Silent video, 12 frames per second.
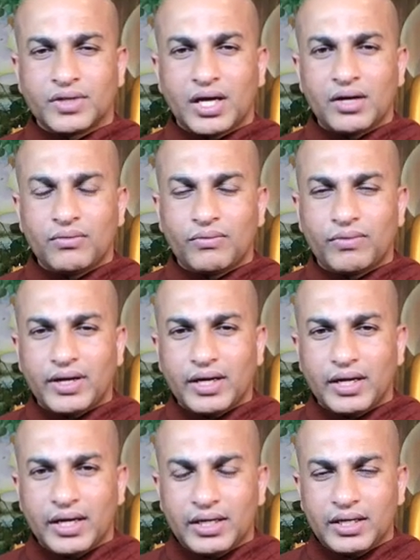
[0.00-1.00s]
And what?
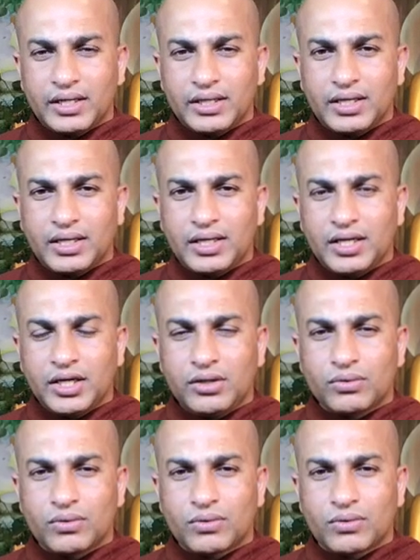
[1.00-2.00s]
And he need
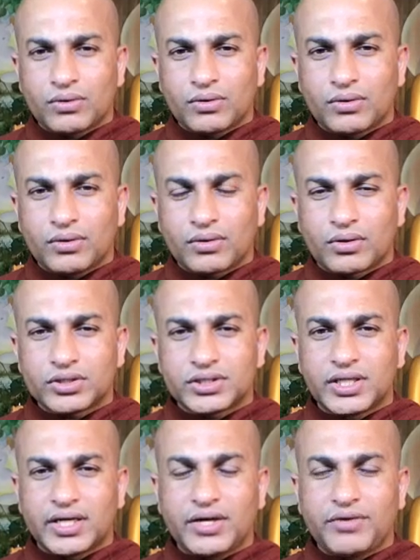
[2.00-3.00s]
to cross
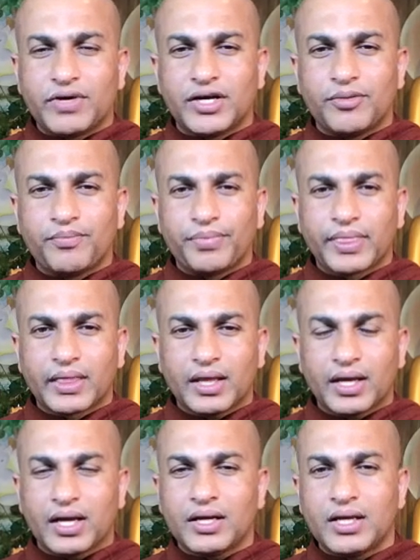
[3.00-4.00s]
the river,
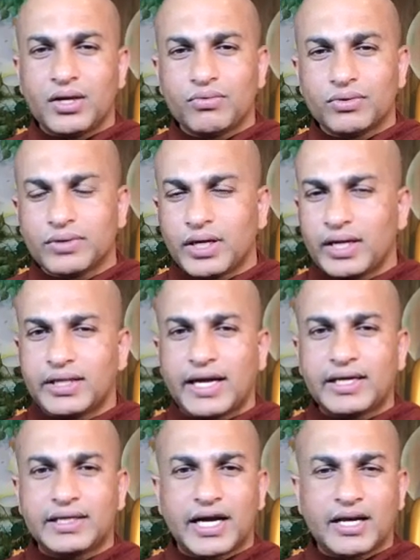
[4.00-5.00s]
and he was and
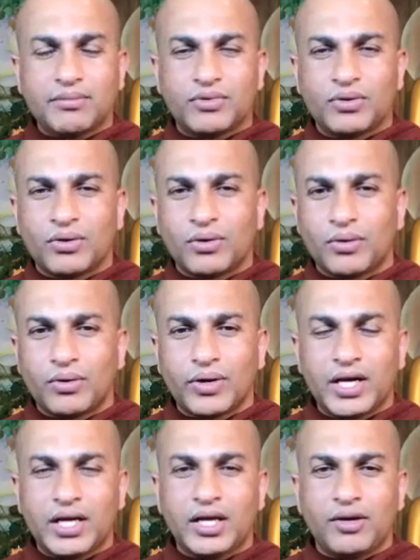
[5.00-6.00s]
that time no
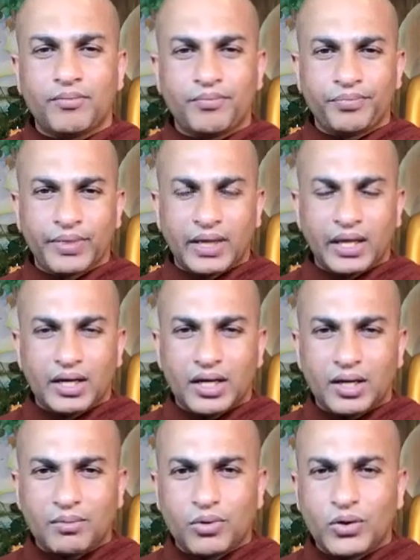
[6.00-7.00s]
any
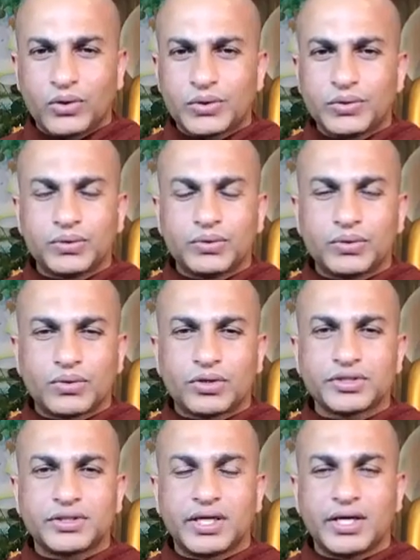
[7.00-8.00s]
uh, boat to
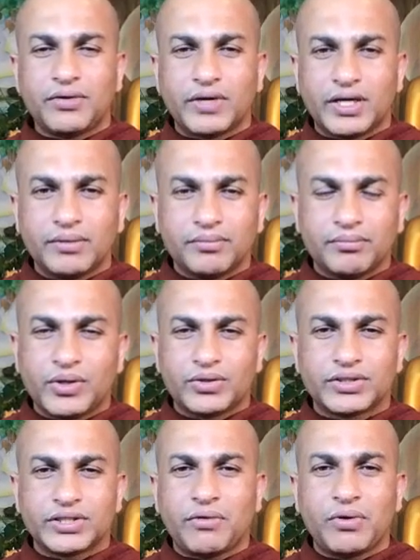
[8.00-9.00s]
cross the river
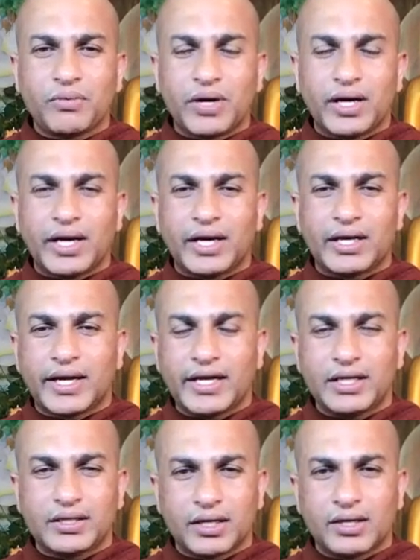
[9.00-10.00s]
because everyone at
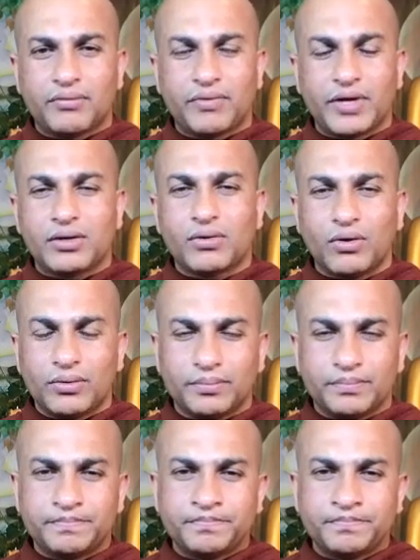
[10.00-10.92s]
night uh, went home.